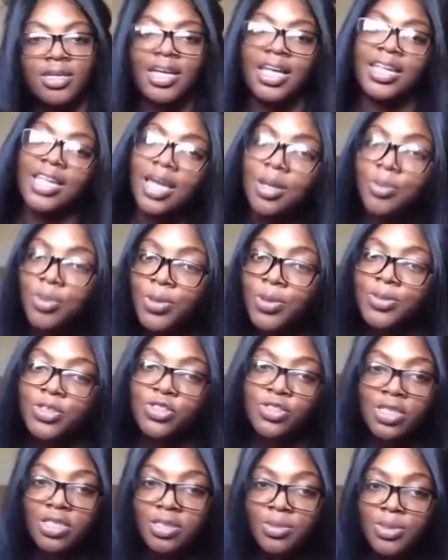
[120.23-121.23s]
a lot of people
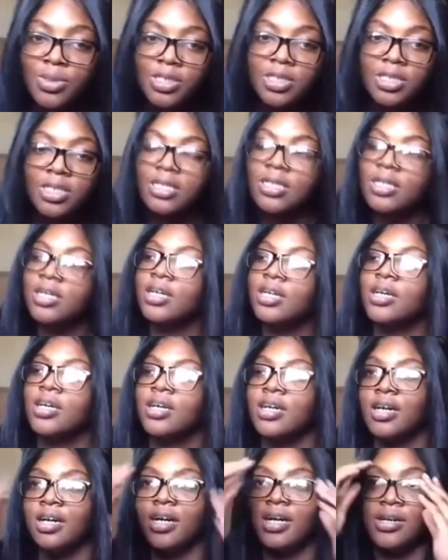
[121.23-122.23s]
read the book.
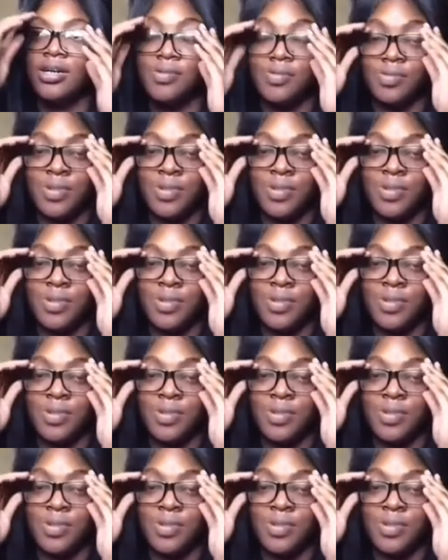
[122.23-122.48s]
I